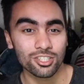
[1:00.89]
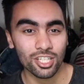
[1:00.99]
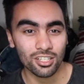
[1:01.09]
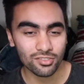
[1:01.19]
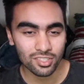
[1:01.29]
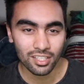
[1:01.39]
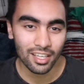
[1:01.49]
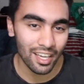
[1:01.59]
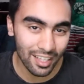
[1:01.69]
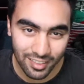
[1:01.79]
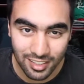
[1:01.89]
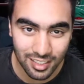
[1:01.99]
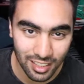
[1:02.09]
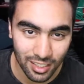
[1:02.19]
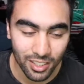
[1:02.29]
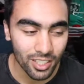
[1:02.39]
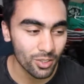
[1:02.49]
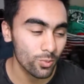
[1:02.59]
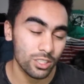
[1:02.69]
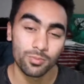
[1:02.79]
shelves, and they didn't,
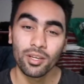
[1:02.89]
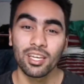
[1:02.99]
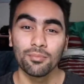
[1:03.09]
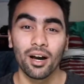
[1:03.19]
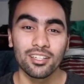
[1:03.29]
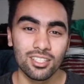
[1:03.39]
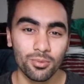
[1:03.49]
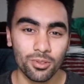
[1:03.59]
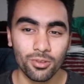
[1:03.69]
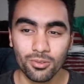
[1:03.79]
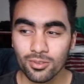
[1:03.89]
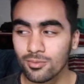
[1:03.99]
which made my W